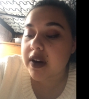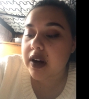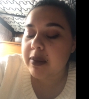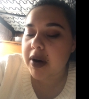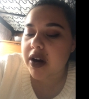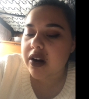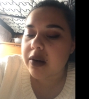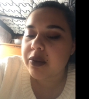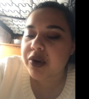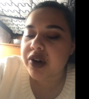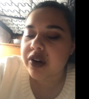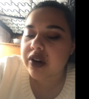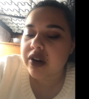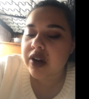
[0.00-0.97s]
Harry Potter
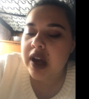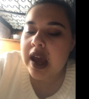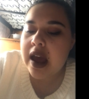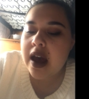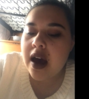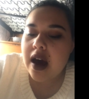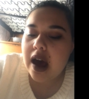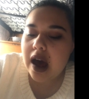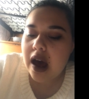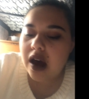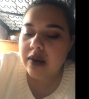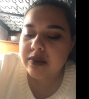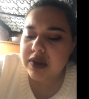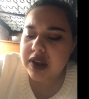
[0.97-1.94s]
book,
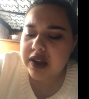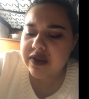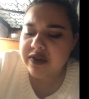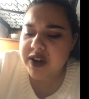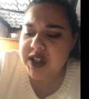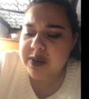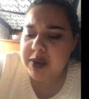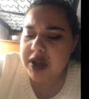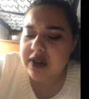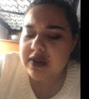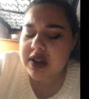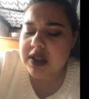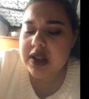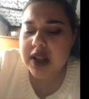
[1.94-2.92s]
the first book
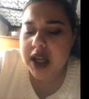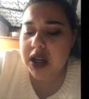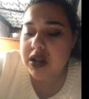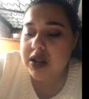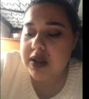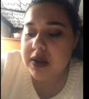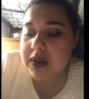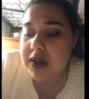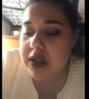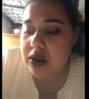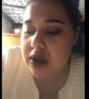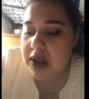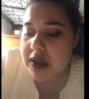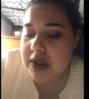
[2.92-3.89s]
of the Selection
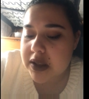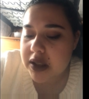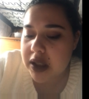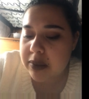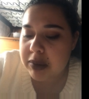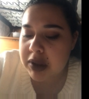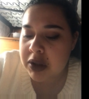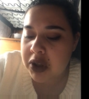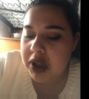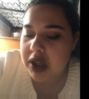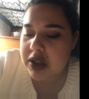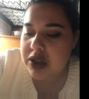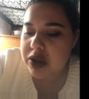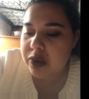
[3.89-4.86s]
series that I've been
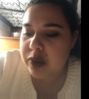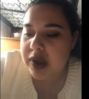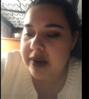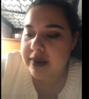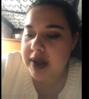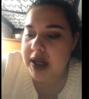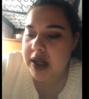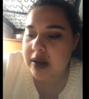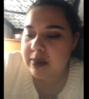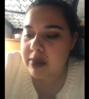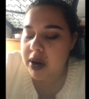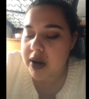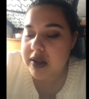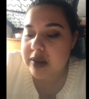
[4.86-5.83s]
looking to reread
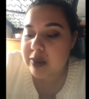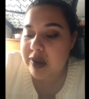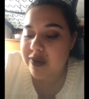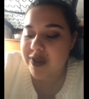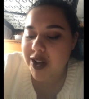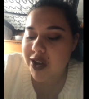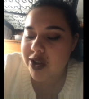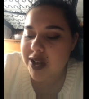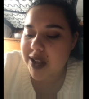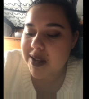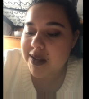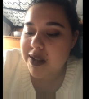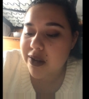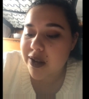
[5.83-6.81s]
and possibly finish
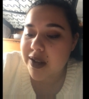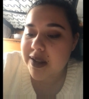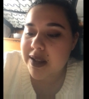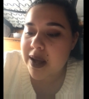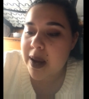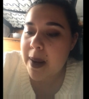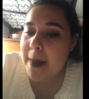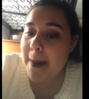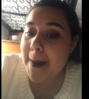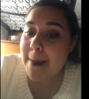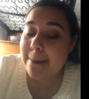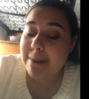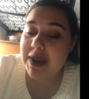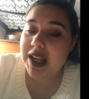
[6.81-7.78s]
that series
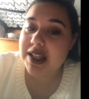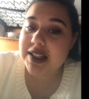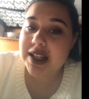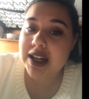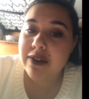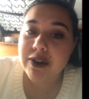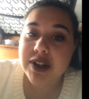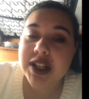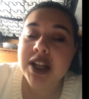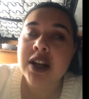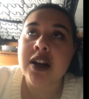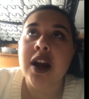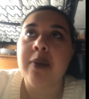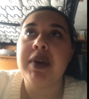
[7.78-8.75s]
because I never
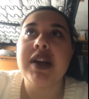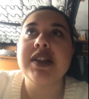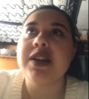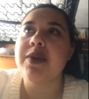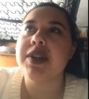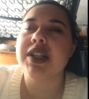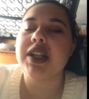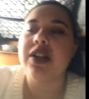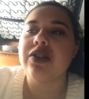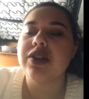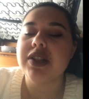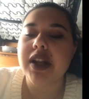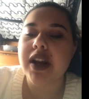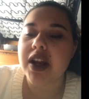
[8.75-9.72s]
did, not because I wasn't
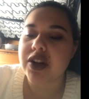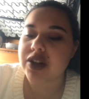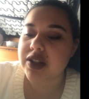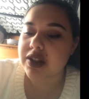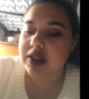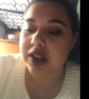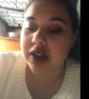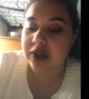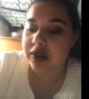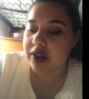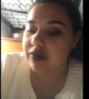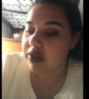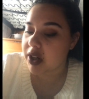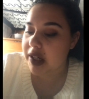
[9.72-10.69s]
interested, I just
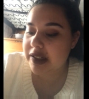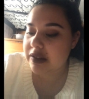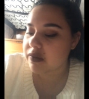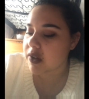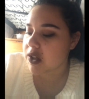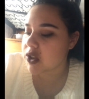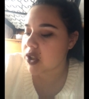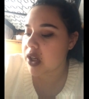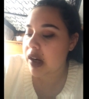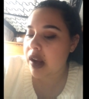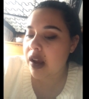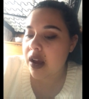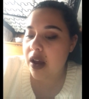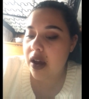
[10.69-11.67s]
literally forgot to finish it.
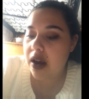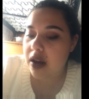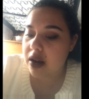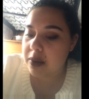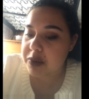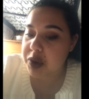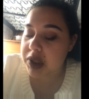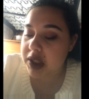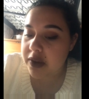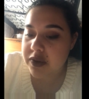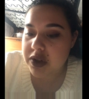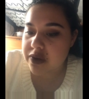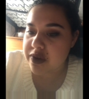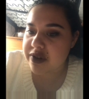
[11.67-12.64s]
So I'd
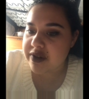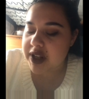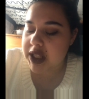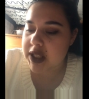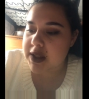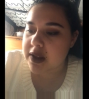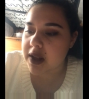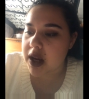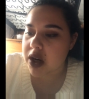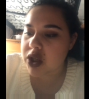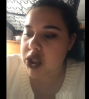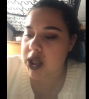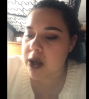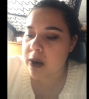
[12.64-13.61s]
love to reread the
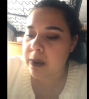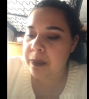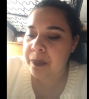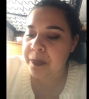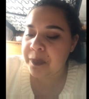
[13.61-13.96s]
Selection.